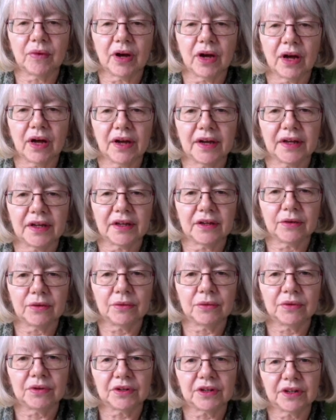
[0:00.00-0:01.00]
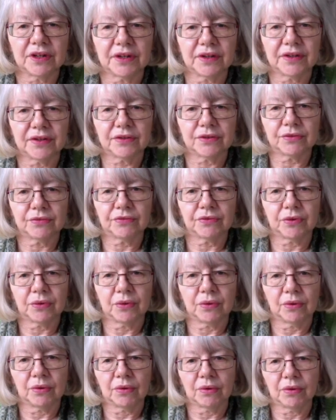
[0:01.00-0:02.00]
I organised
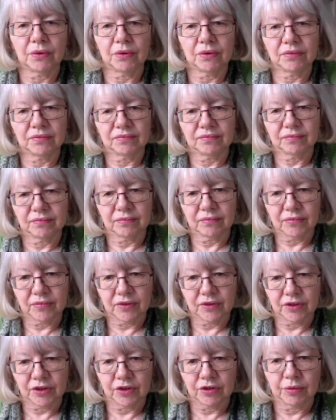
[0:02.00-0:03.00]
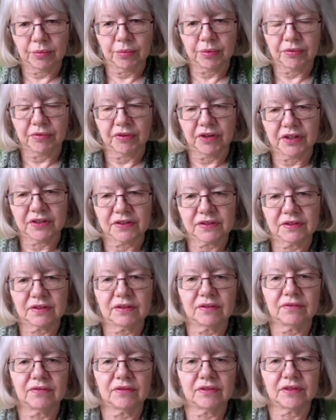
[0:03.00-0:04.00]
for the group of
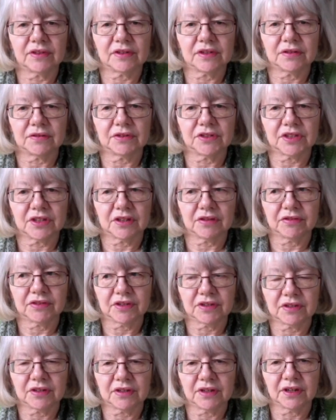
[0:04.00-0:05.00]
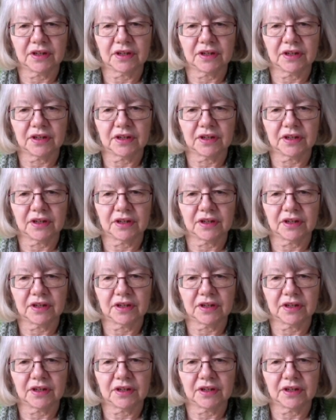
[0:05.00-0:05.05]
us, the civil servants and